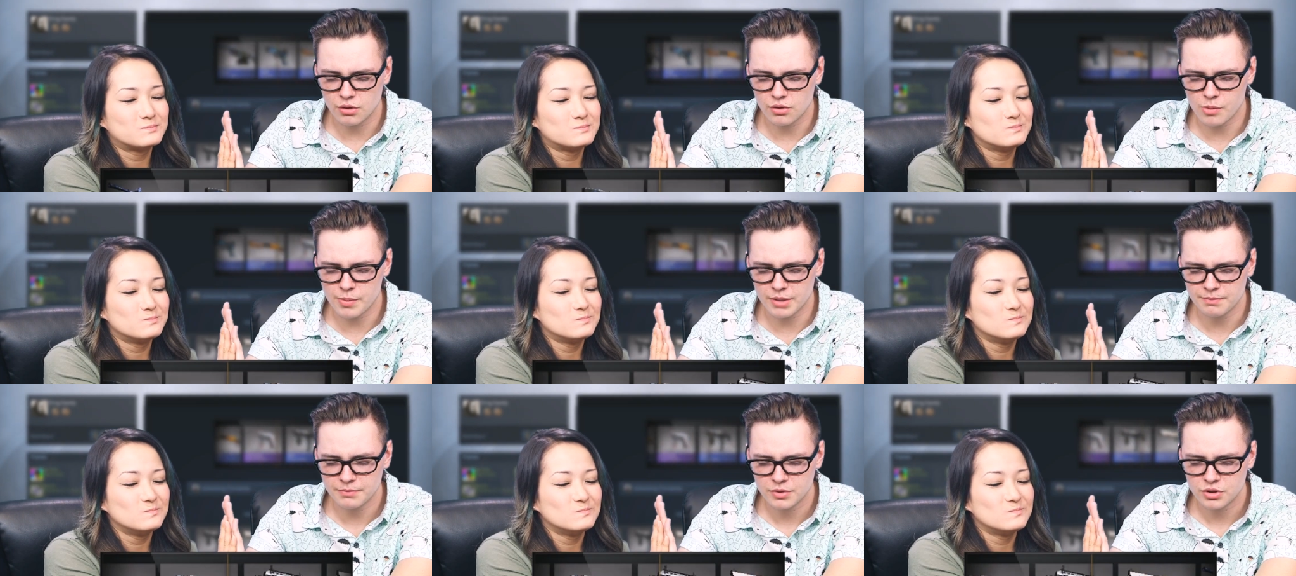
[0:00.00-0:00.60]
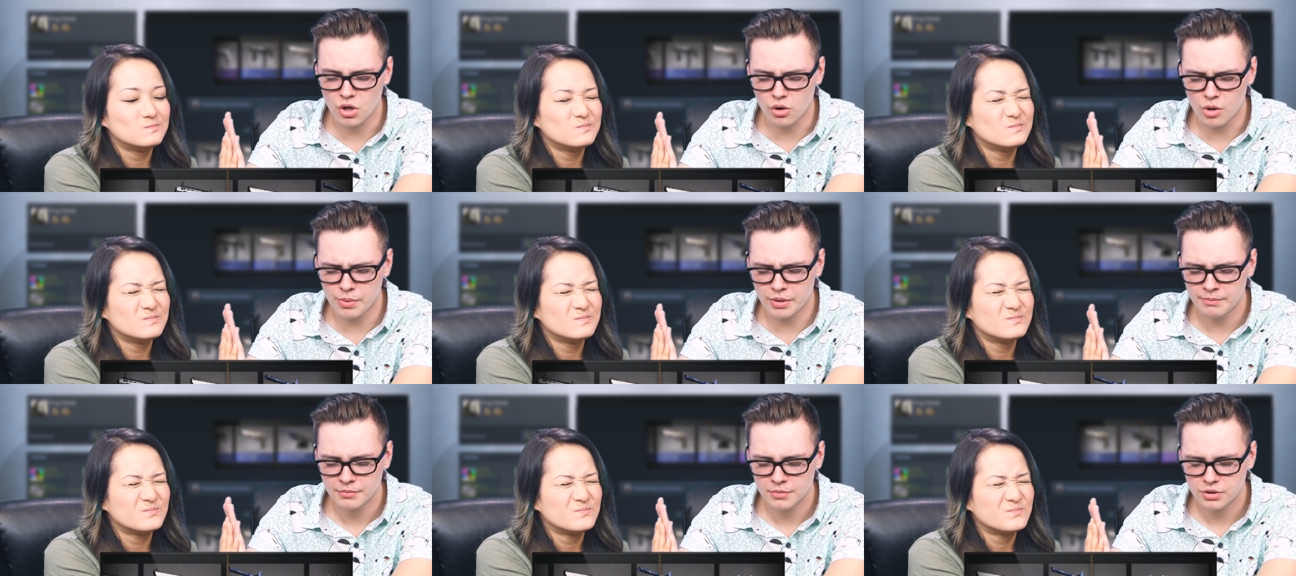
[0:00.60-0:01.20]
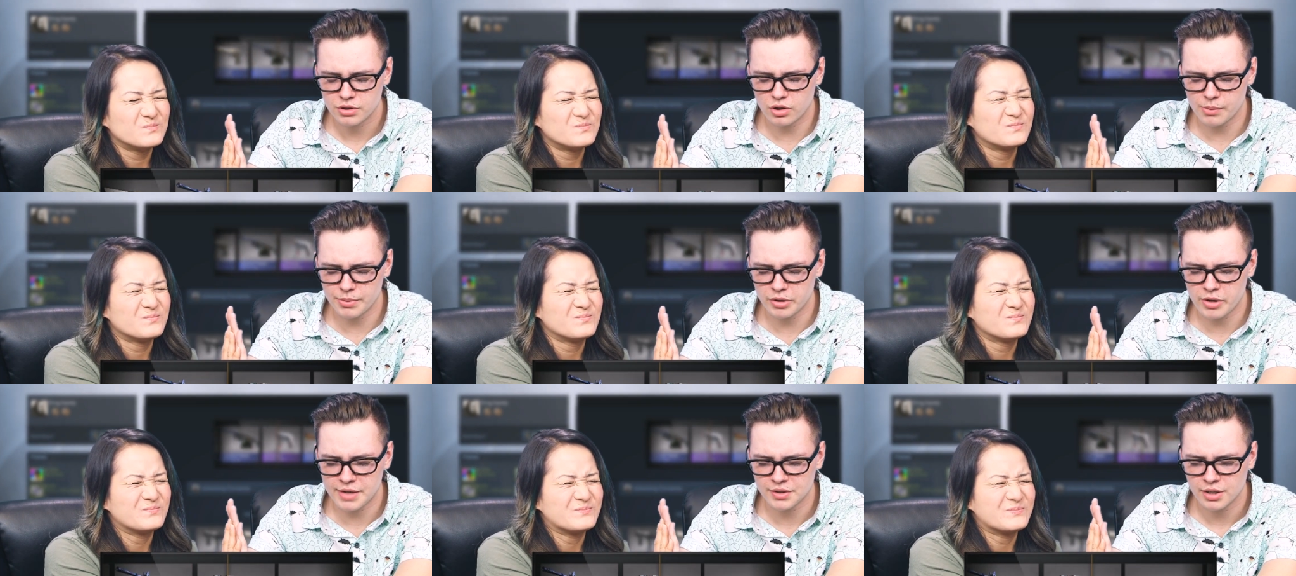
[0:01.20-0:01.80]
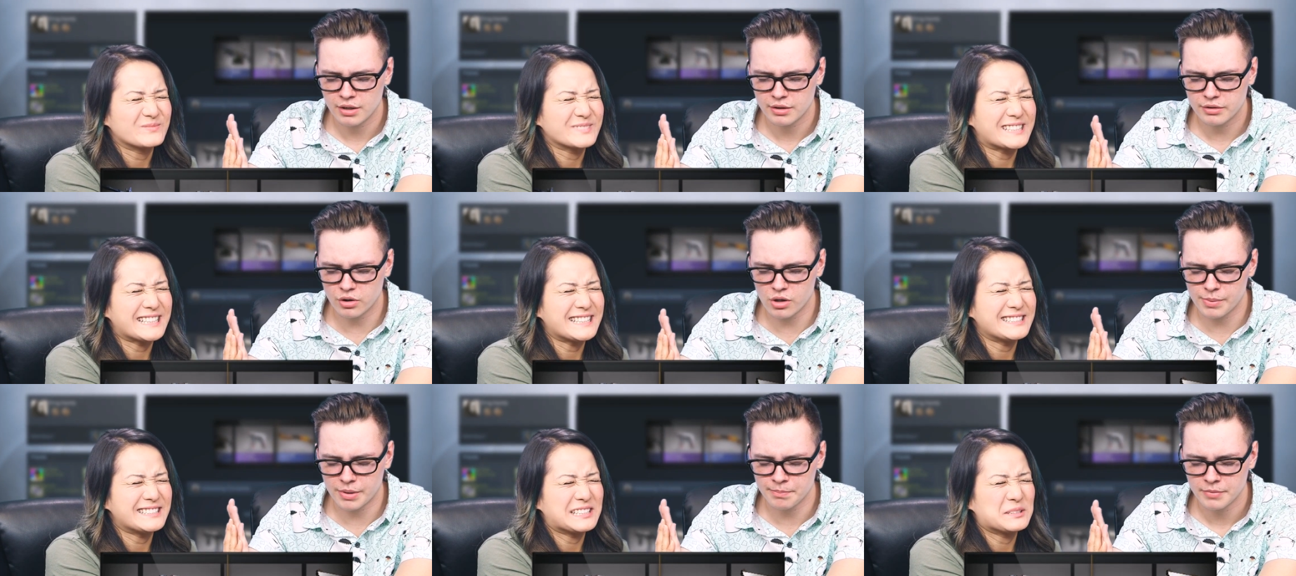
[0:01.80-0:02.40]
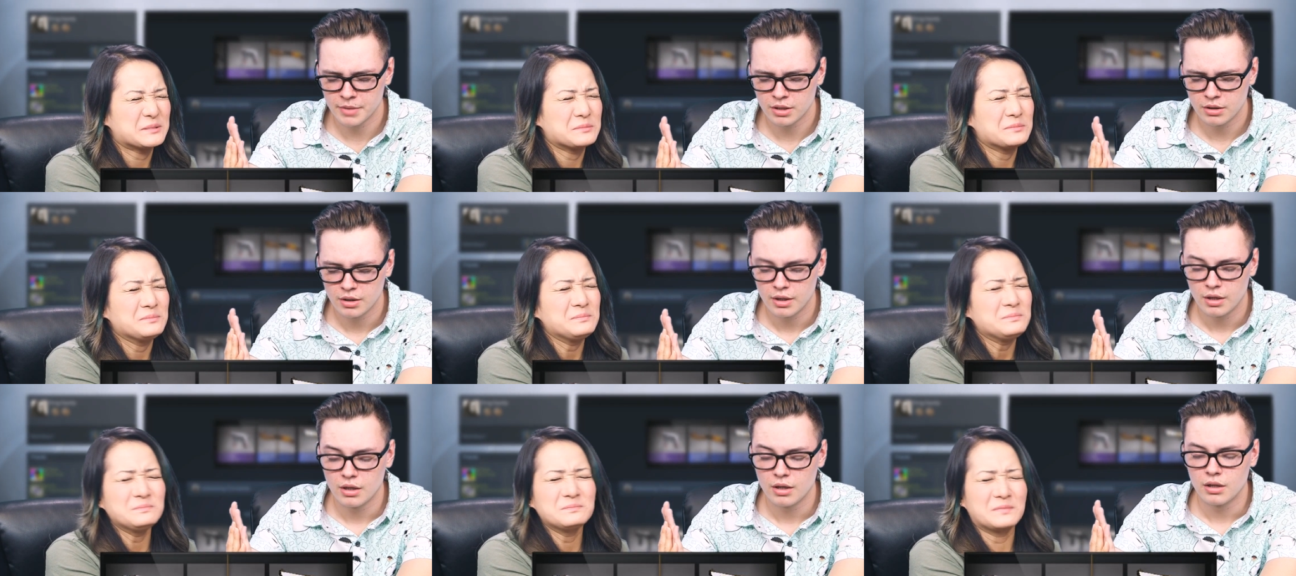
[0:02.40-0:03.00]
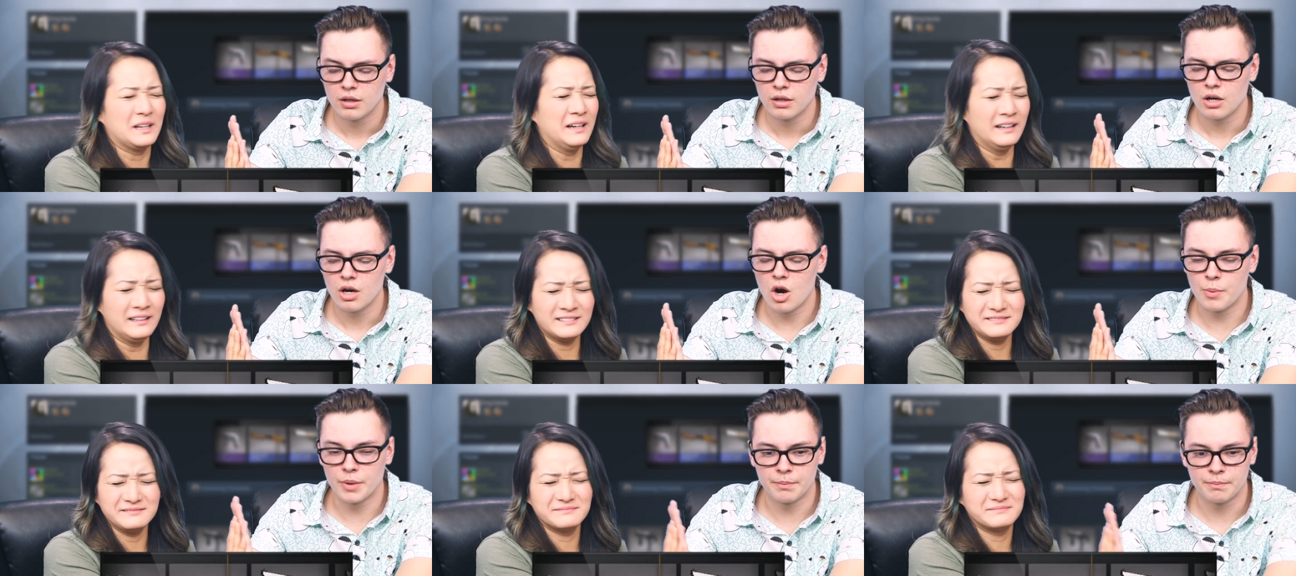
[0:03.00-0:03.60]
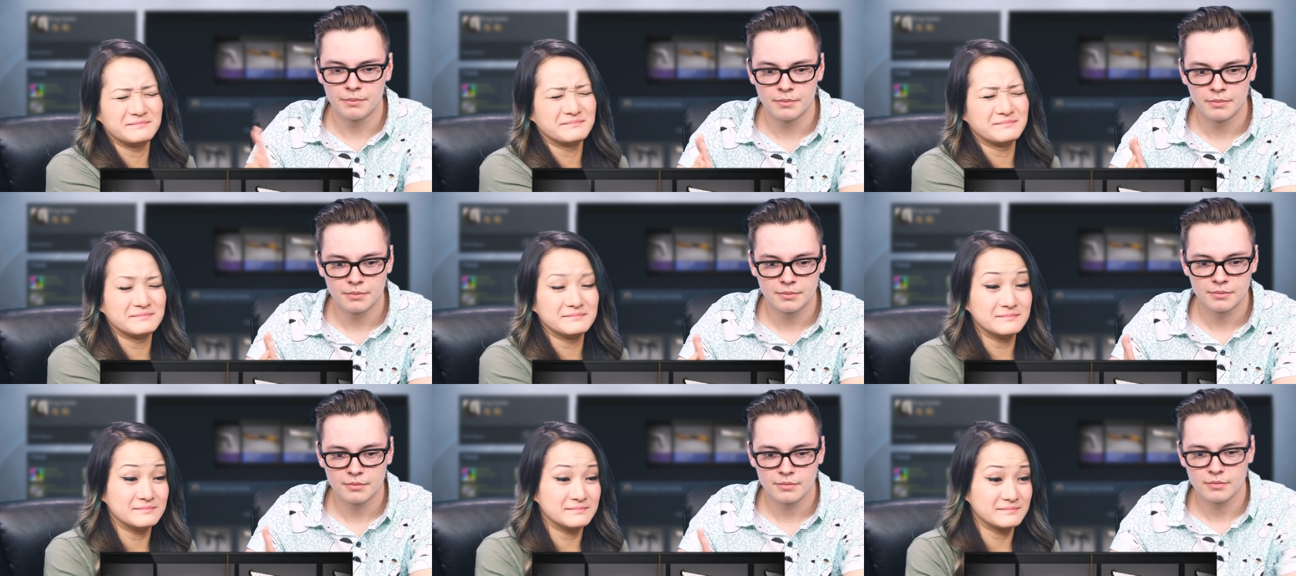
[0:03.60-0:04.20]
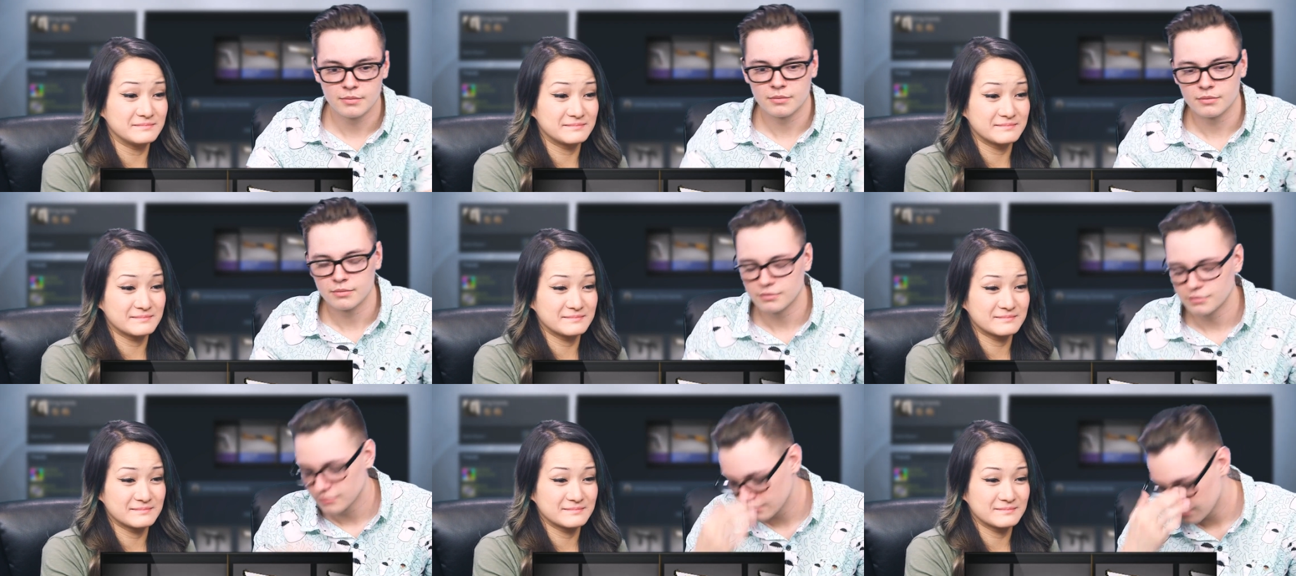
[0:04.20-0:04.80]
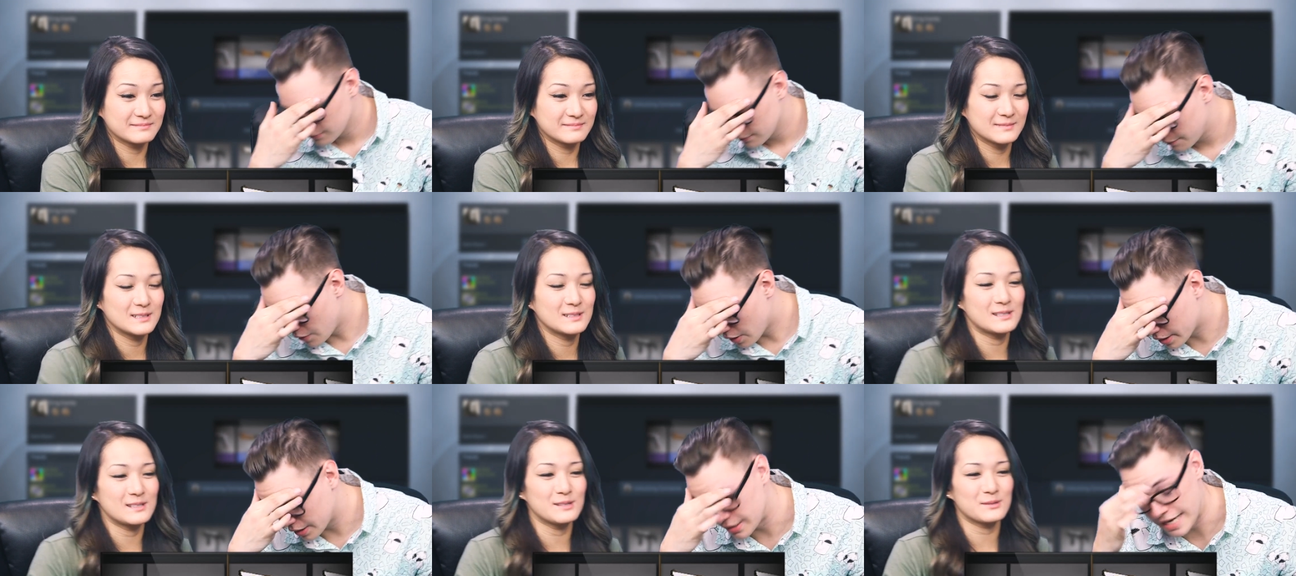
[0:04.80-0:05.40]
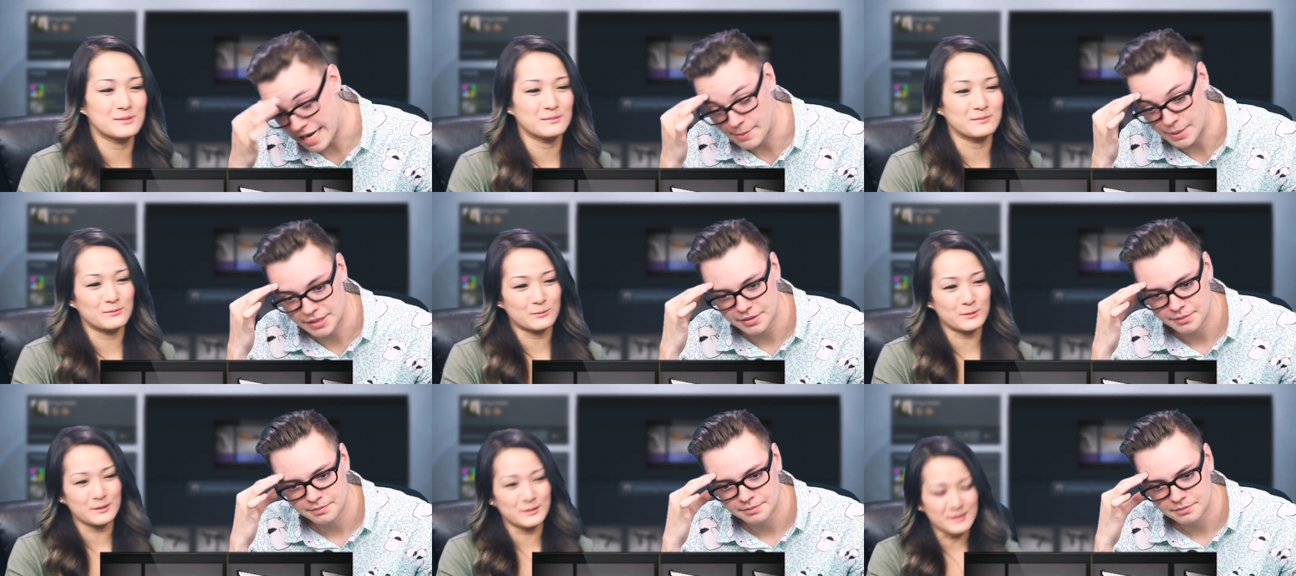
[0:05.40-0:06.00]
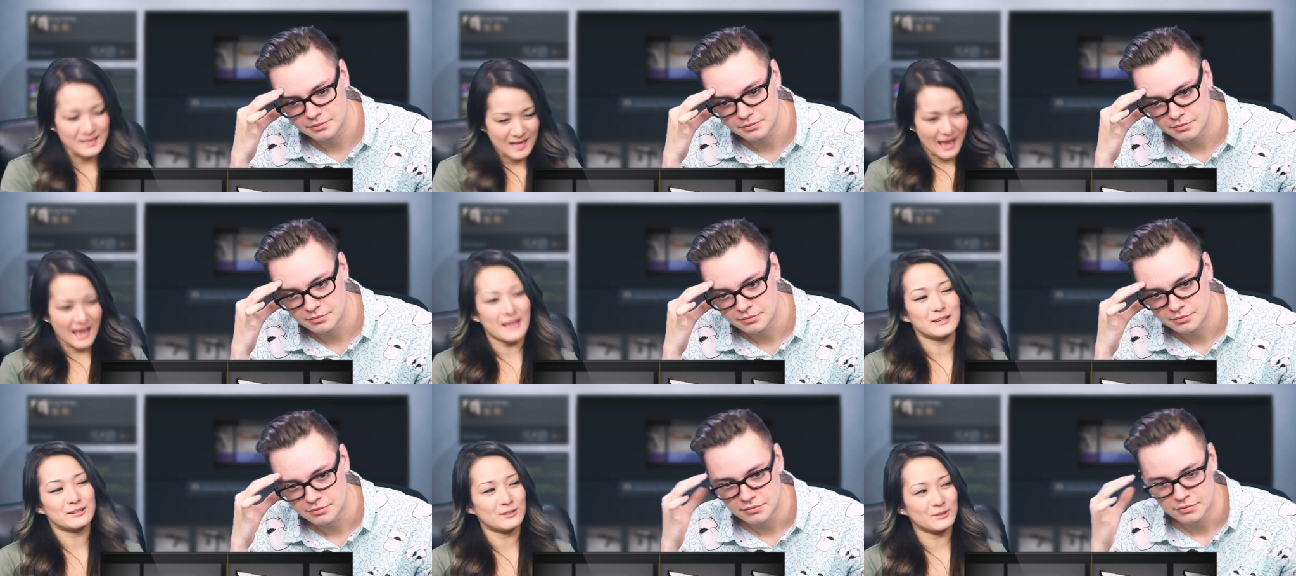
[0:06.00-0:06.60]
Speaker 1: Don't open them, don't open them, don't open your eyes, okay. Don't open them. Uh, open them. This Fucking is damn it. Real sad,